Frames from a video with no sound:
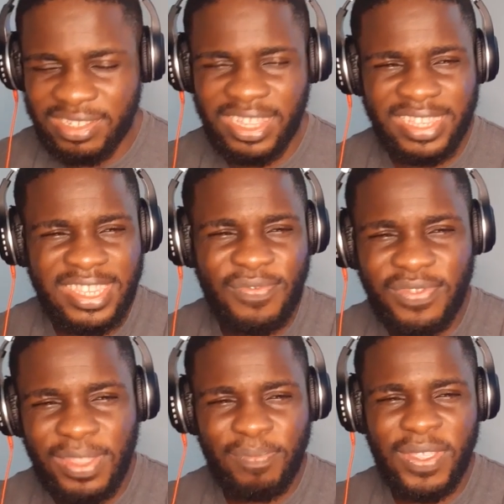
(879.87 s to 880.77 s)
as if
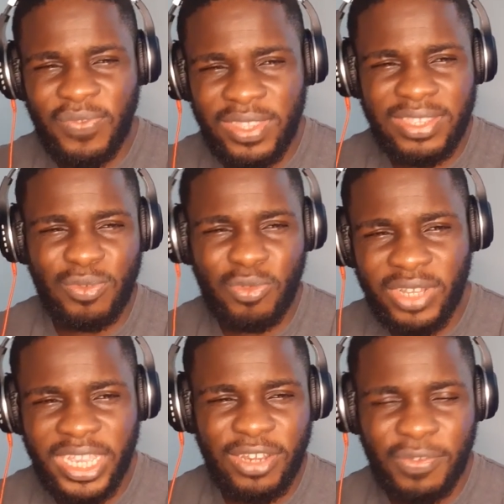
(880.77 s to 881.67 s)
the beef is one
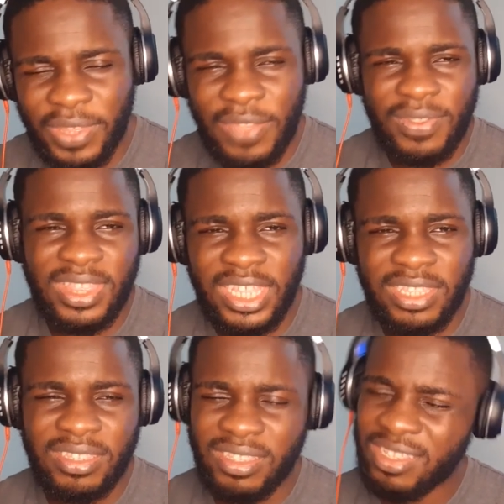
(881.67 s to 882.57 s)
kind of heavy
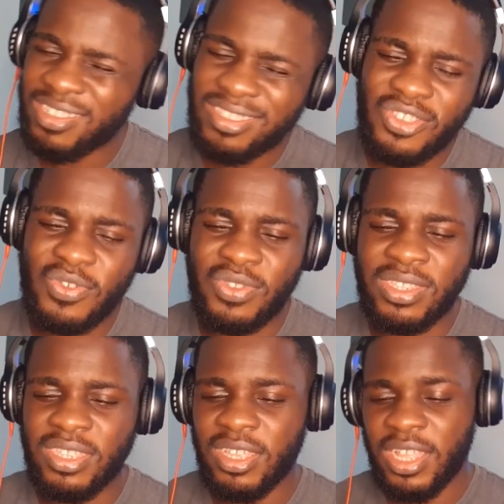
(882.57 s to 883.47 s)
thing. Dude,
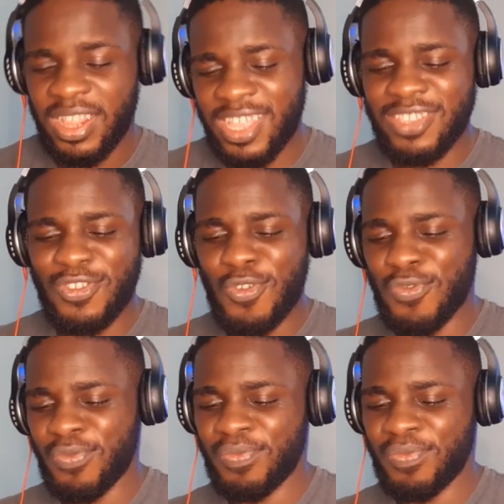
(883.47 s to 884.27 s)
let's go.